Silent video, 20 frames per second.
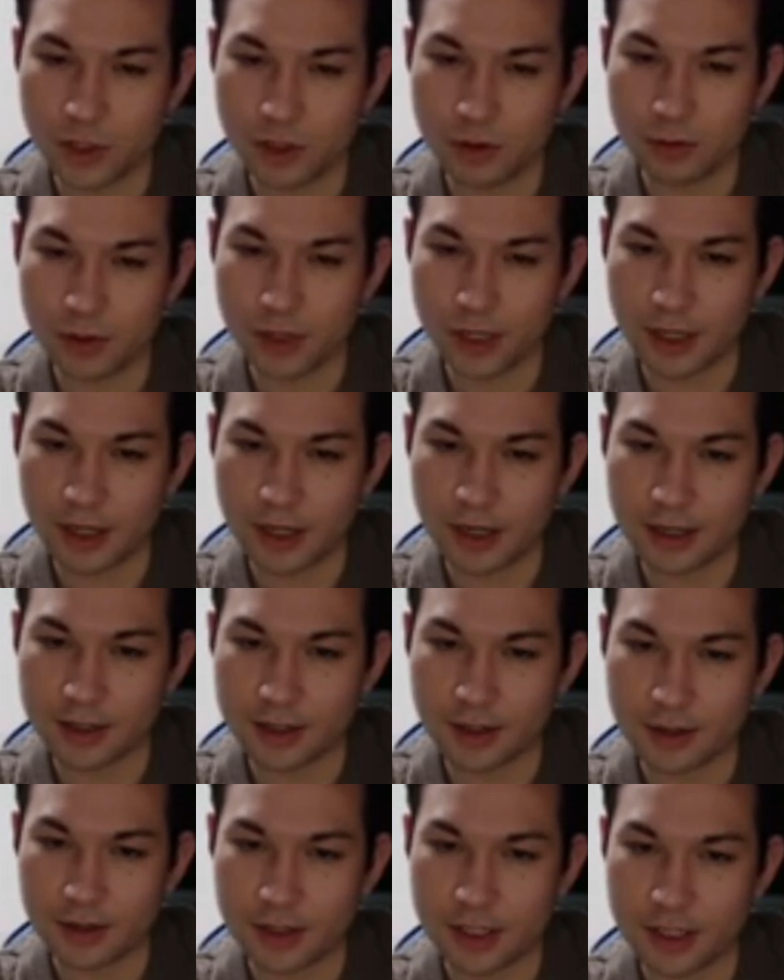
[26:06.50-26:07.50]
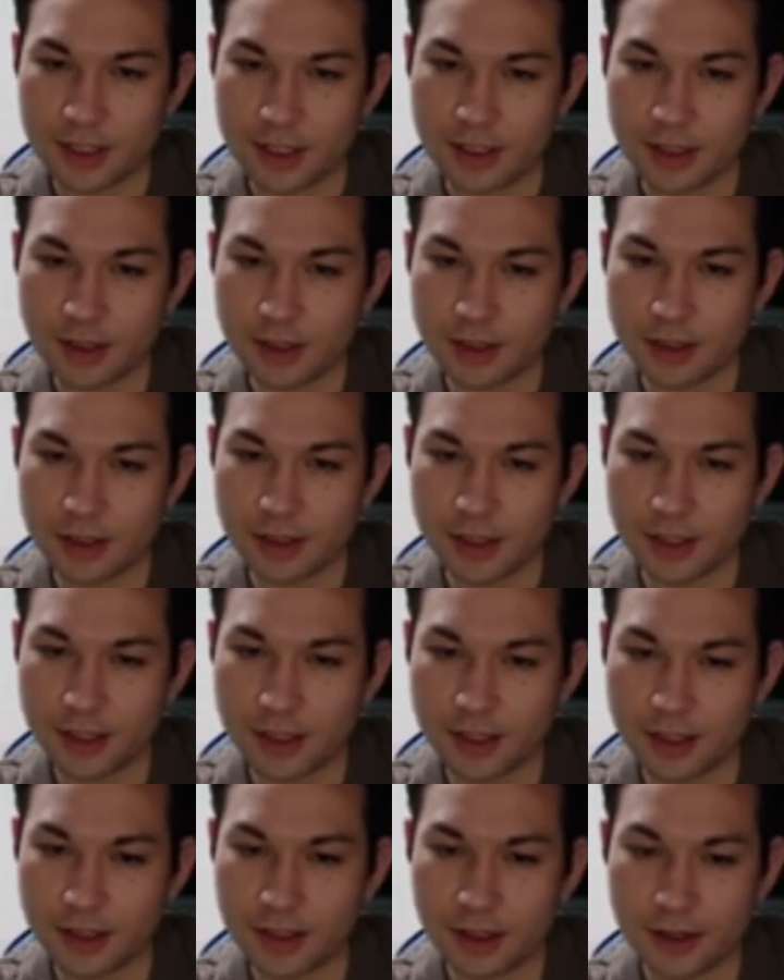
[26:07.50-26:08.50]
Okay, yeah. So since
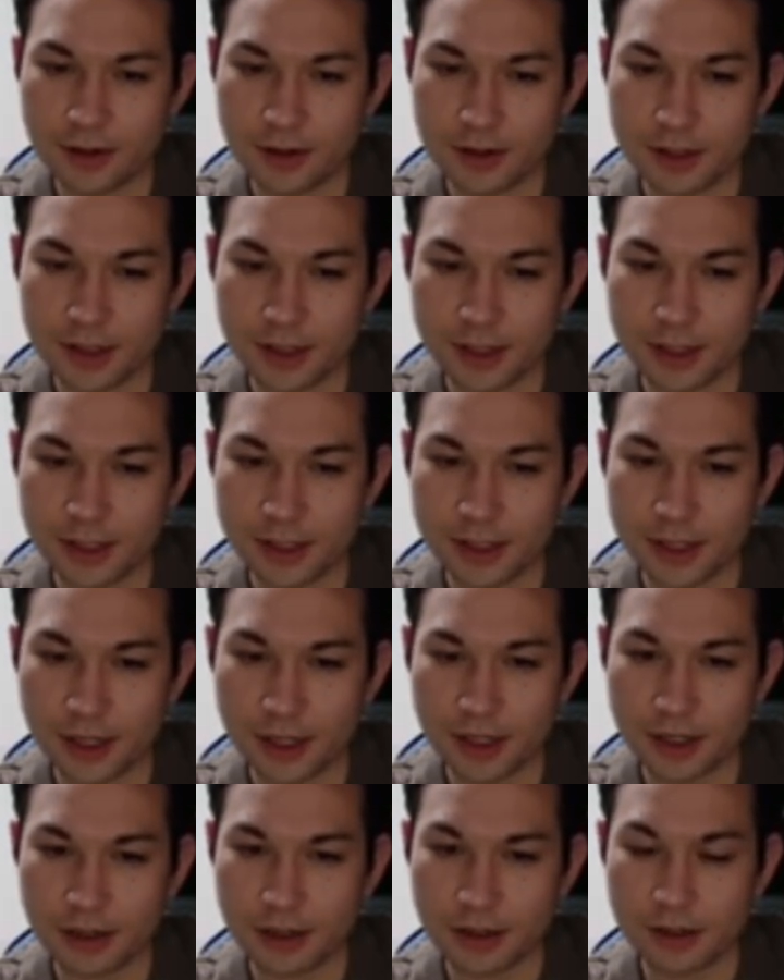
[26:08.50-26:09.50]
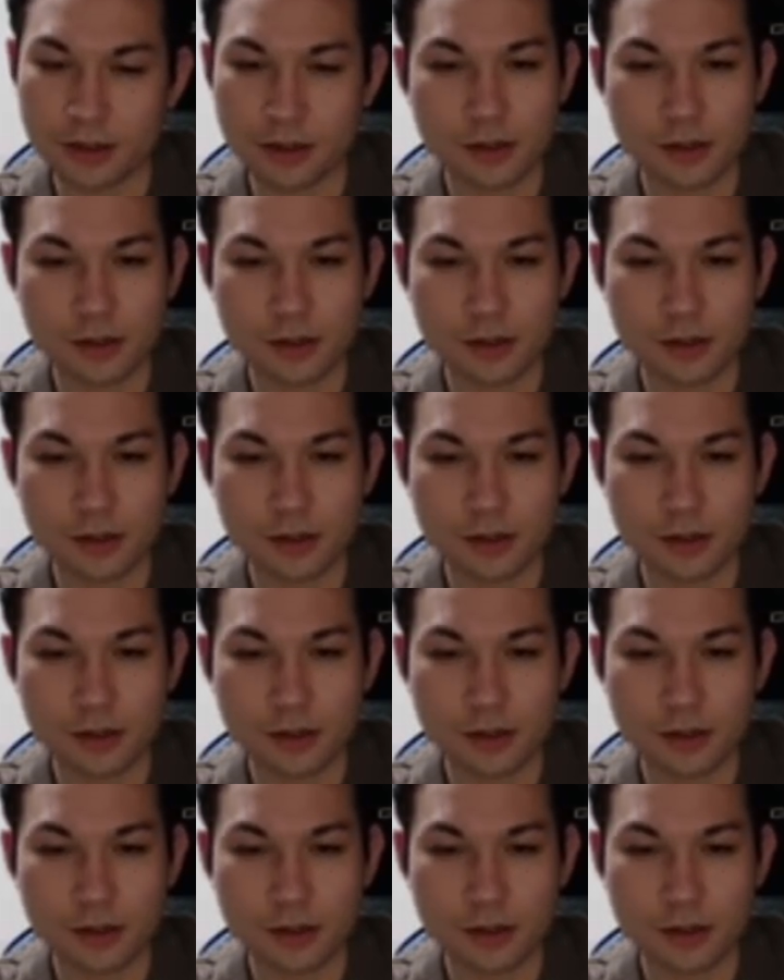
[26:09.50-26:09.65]
there's this cut,